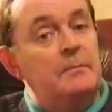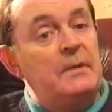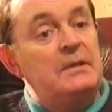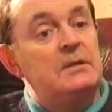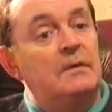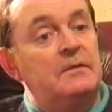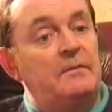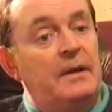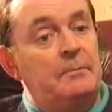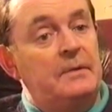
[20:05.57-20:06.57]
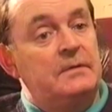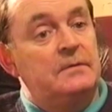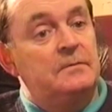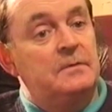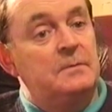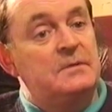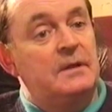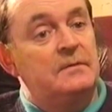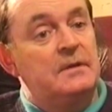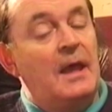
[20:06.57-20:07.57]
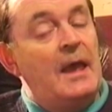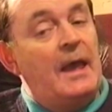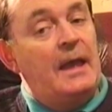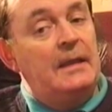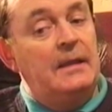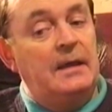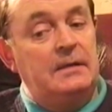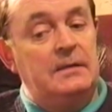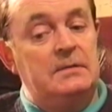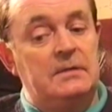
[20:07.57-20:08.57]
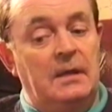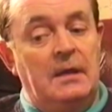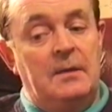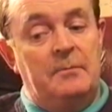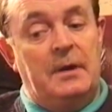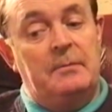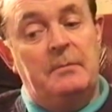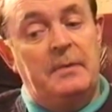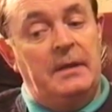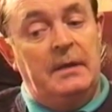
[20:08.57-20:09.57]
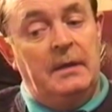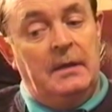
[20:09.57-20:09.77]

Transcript: means of development for themselves. And that is probably